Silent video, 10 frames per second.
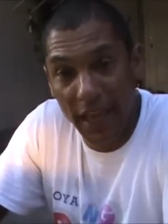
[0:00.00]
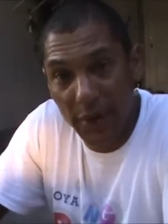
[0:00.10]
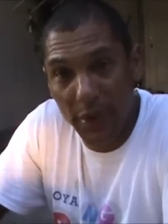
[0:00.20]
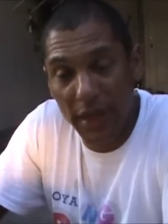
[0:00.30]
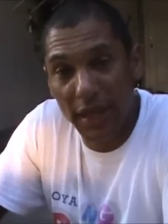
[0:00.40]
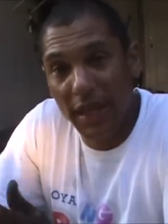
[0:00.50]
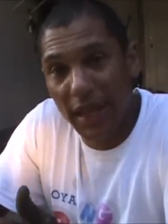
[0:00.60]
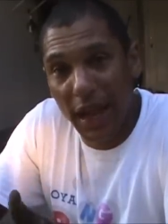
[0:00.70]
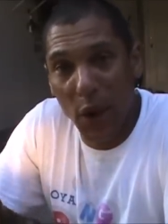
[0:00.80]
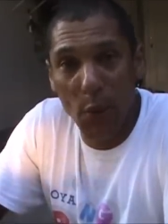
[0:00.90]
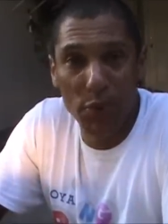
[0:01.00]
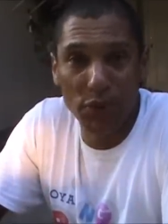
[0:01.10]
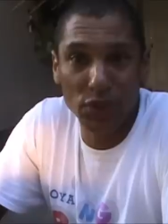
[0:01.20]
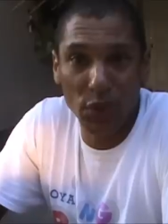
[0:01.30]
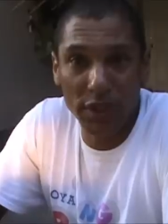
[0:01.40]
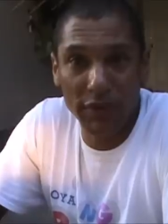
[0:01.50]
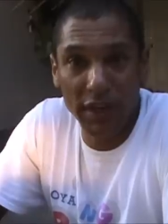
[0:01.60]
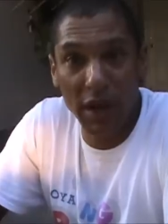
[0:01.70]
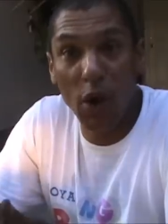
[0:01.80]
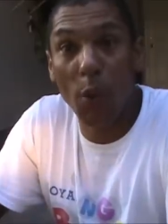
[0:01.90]
Anyway, I hope you enjoyed the
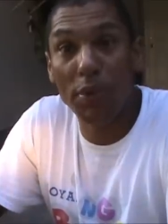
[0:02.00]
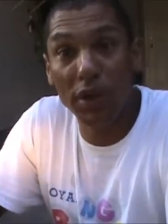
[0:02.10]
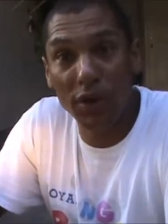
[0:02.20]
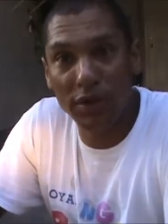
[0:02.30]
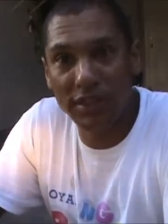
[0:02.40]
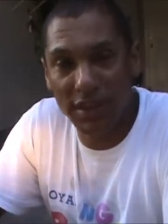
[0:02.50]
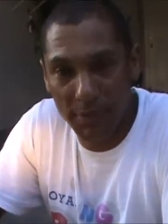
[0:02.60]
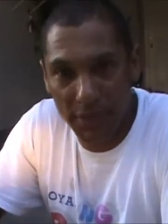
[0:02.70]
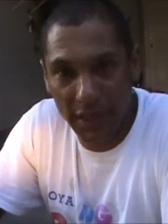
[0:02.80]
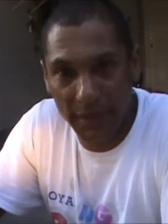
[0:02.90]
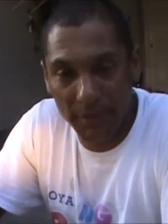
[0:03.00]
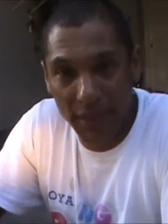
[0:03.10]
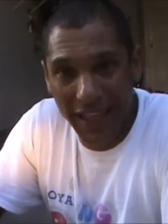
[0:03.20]
video. I hope you learned something.